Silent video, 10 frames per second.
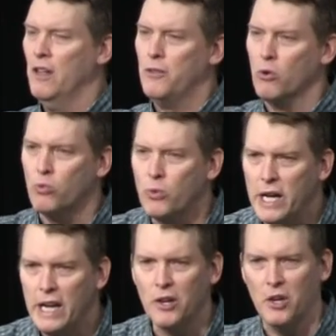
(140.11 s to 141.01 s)
The
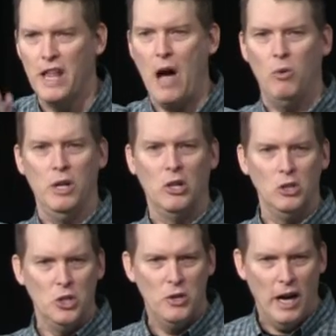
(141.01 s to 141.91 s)
reader, that would
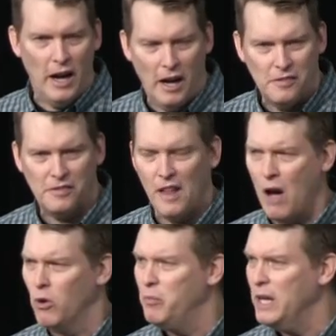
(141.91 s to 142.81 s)
include us,
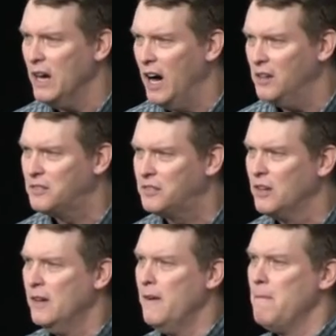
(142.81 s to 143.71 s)
that would be us,
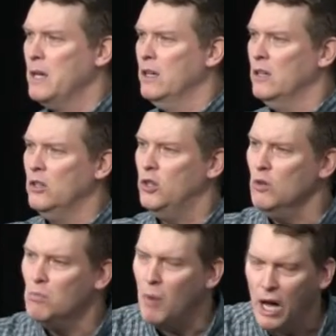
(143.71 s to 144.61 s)

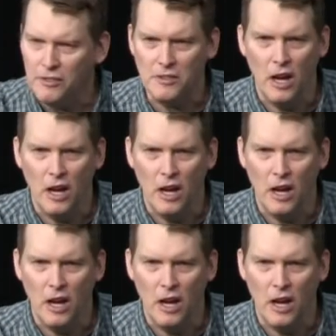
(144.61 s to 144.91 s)
you must